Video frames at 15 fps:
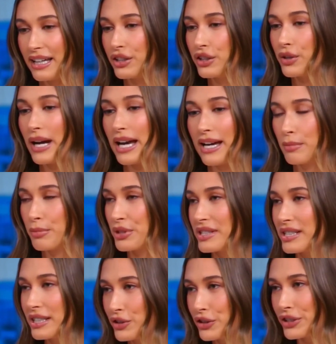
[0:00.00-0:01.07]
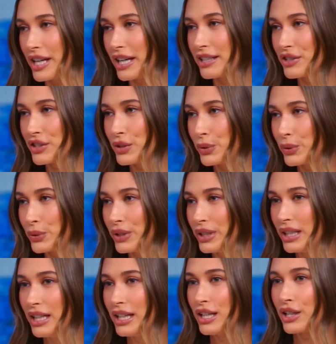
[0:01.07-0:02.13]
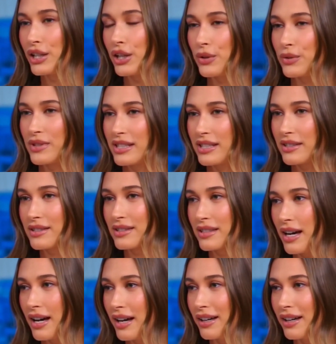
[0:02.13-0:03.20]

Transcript: and since green card holders can apply for you.